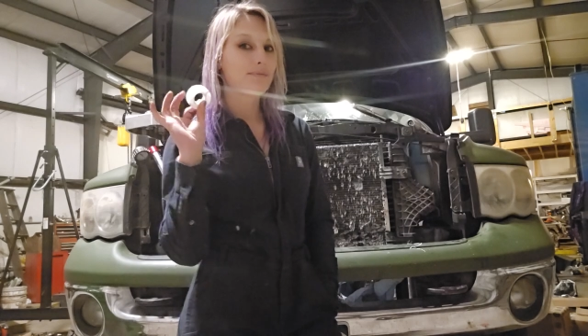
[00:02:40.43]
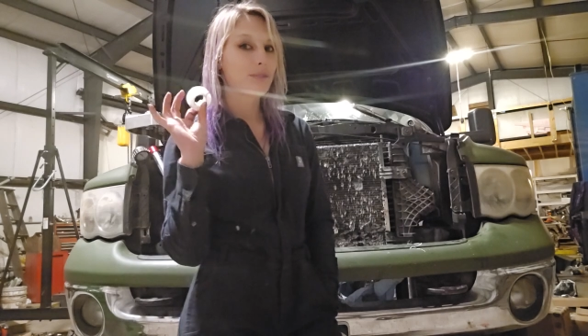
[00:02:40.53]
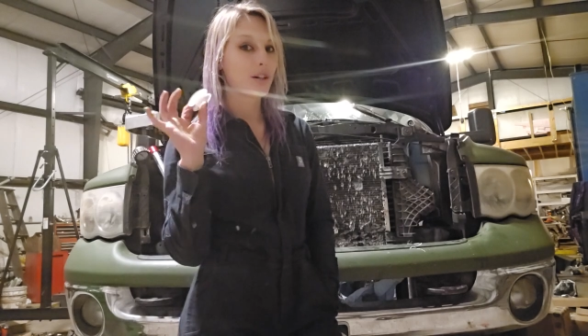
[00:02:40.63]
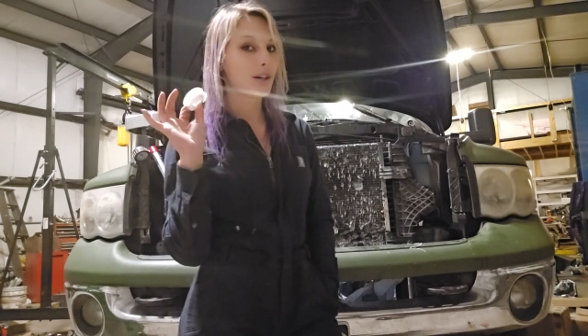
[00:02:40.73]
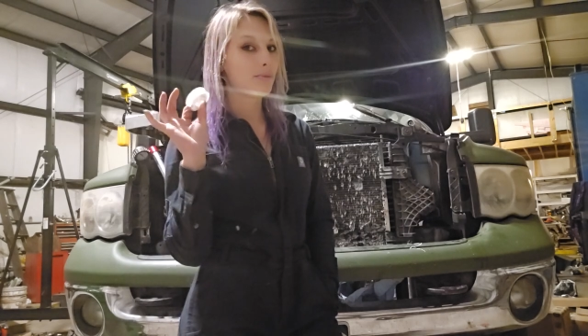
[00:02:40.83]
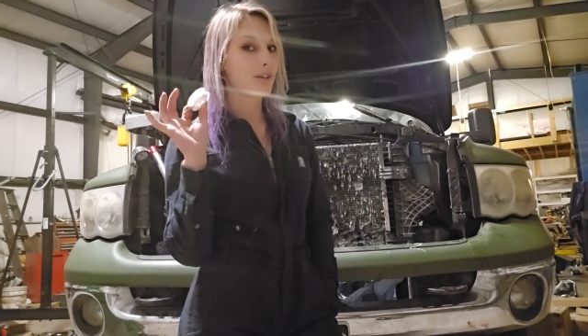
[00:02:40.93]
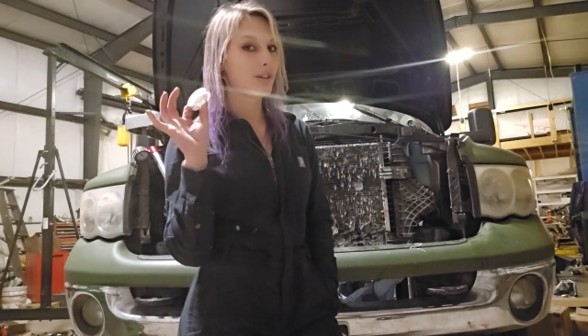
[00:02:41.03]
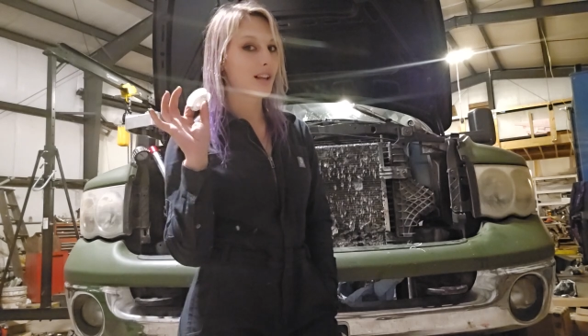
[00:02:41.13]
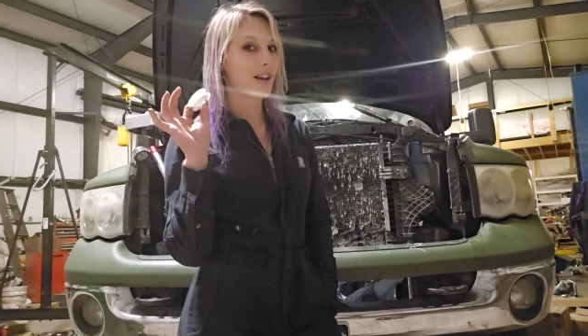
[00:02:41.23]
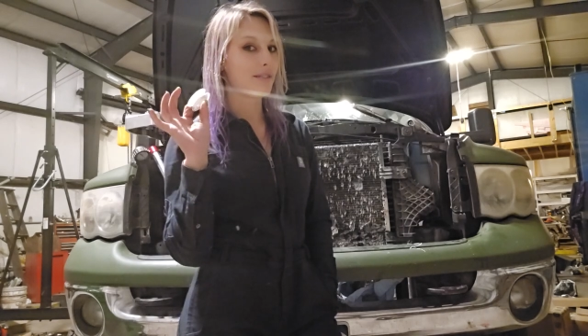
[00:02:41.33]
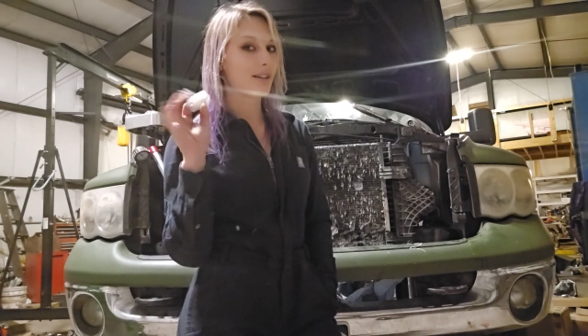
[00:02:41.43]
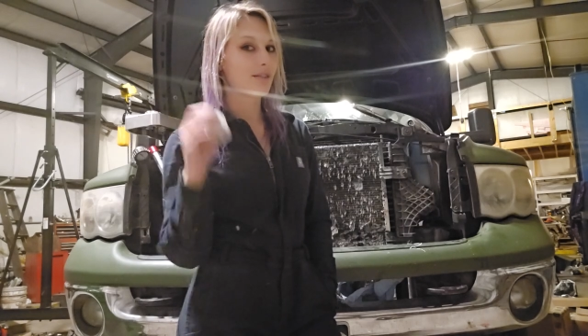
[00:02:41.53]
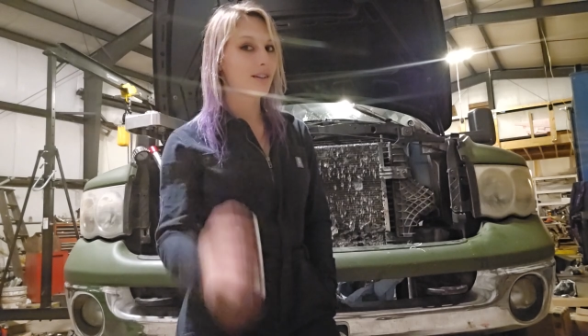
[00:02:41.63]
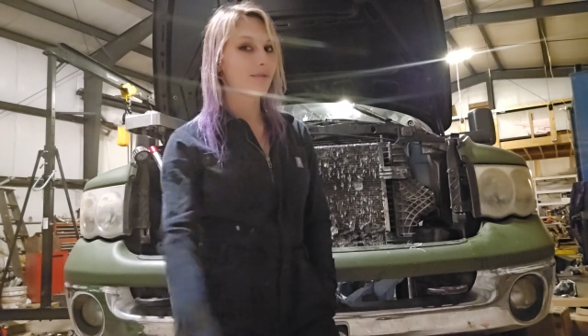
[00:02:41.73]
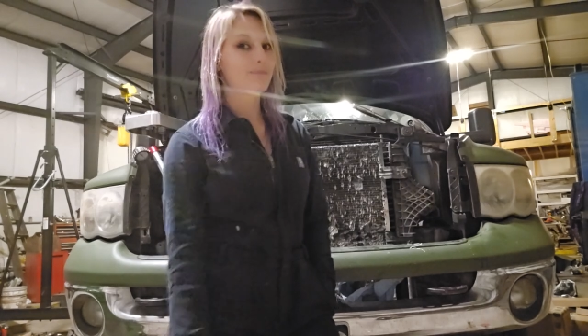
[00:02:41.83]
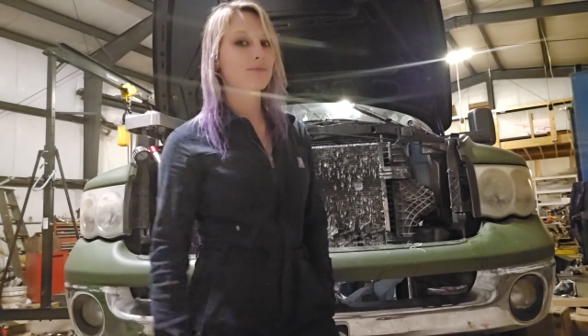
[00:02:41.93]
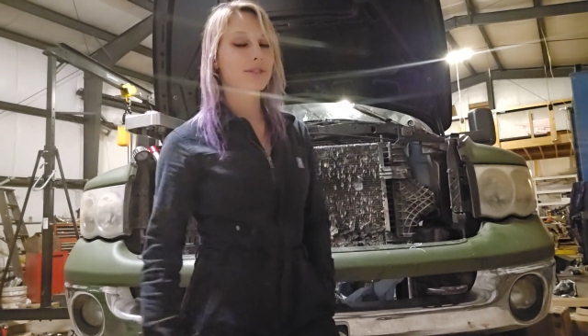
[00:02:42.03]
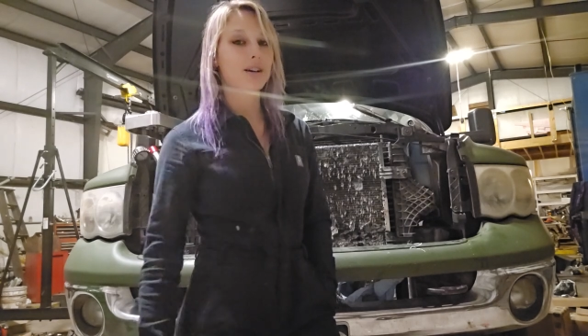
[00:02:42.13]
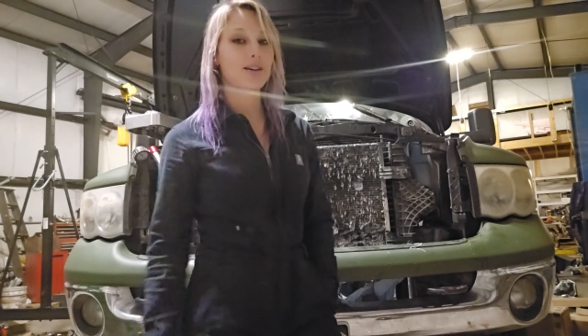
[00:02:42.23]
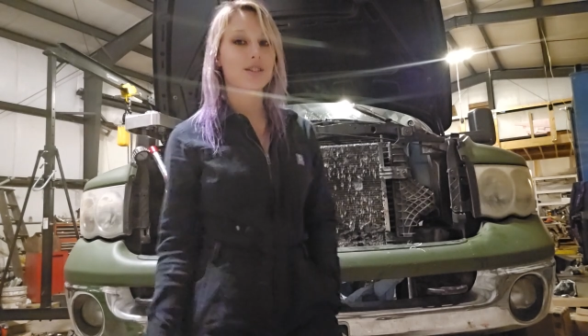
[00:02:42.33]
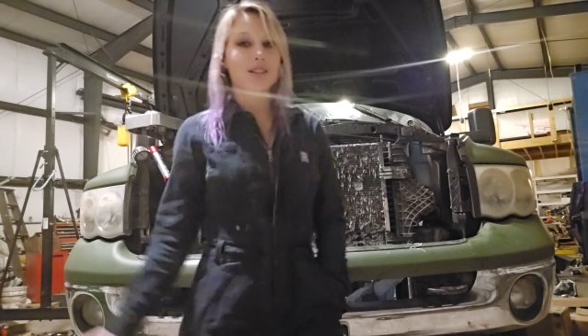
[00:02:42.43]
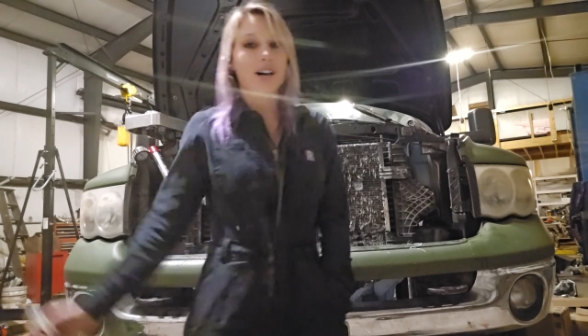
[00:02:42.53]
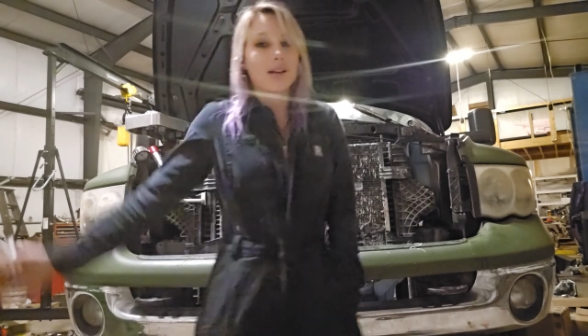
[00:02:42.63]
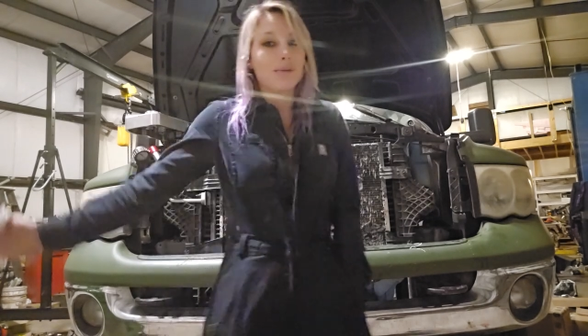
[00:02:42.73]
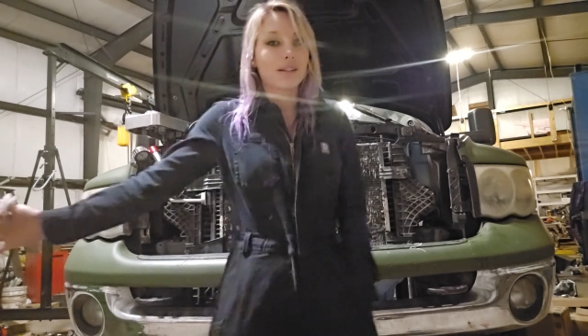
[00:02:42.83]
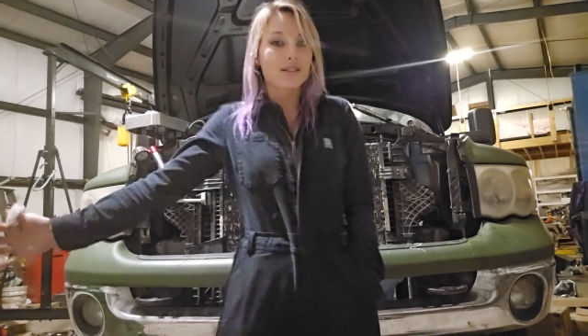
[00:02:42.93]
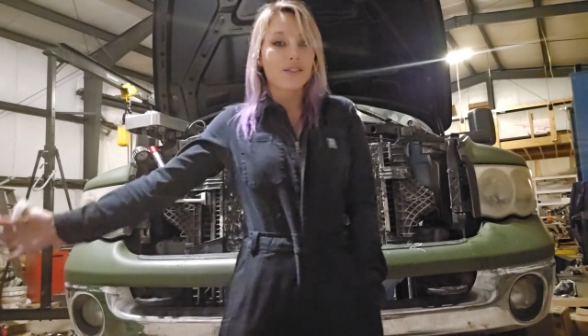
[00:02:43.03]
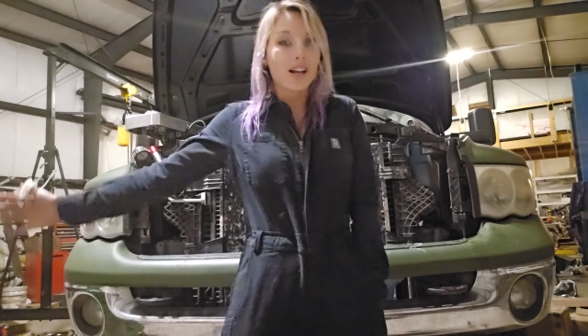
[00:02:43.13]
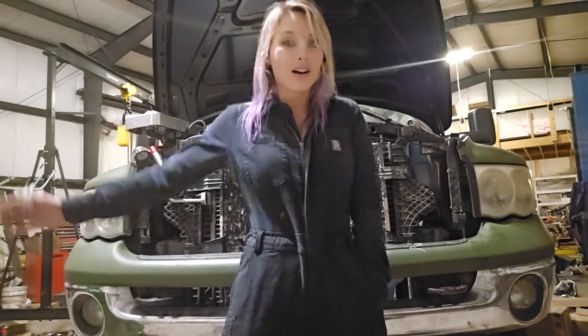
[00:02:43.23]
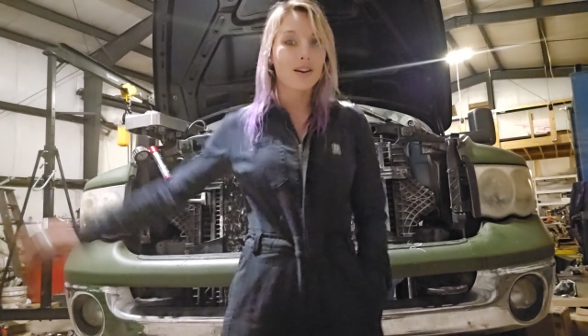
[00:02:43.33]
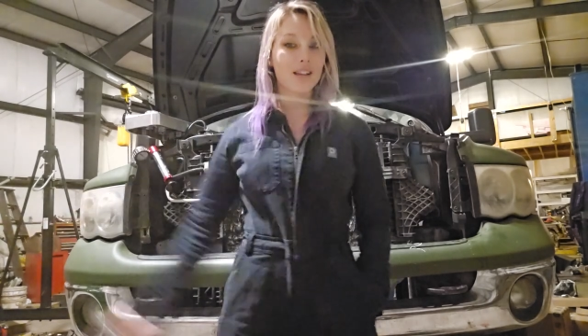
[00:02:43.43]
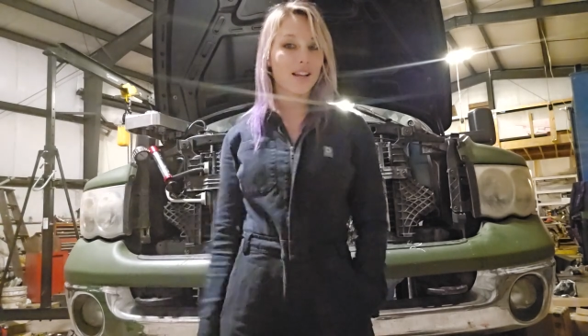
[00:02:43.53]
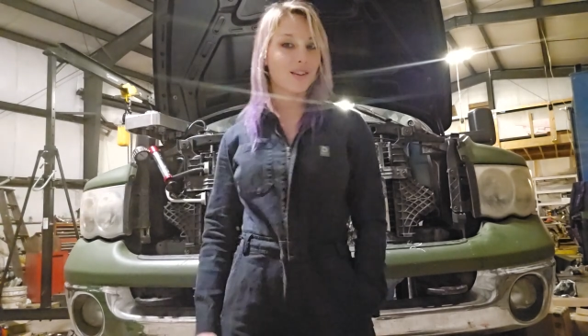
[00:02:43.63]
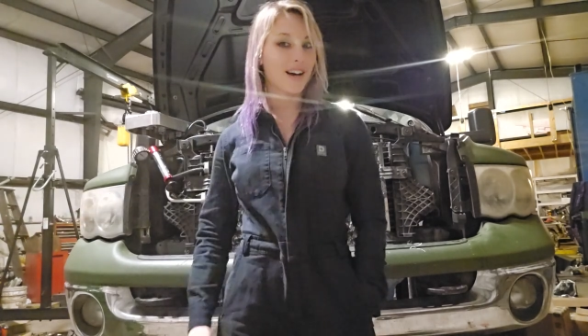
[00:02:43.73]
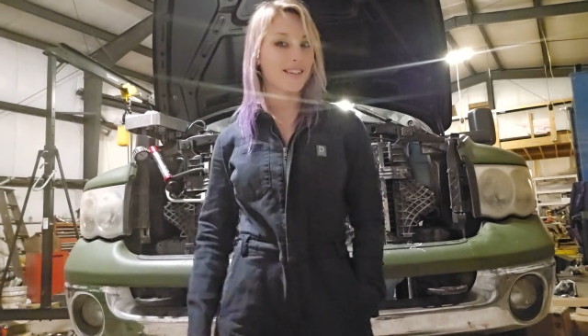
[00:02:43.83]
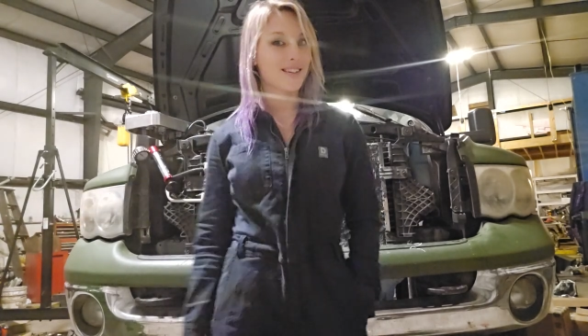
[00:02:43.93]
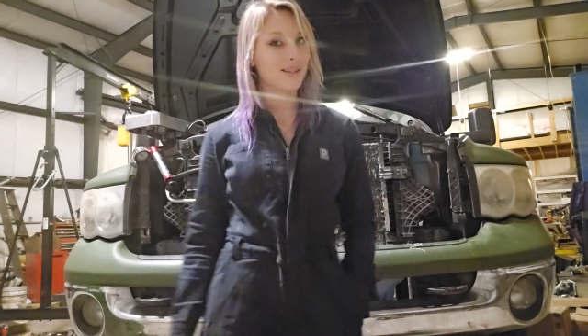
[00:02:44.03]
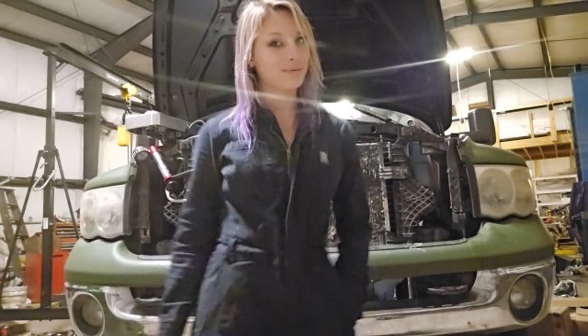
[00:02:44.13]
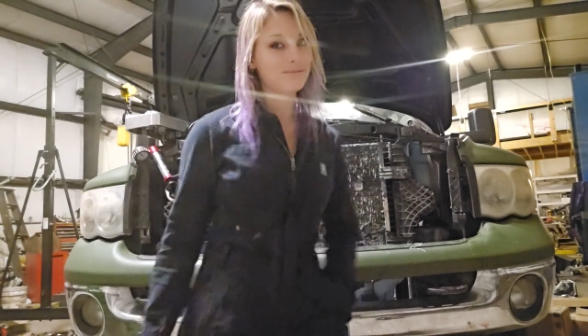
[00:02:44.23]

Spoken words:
could be your lifesaver. So I just thought I'd make this video to let you guys know.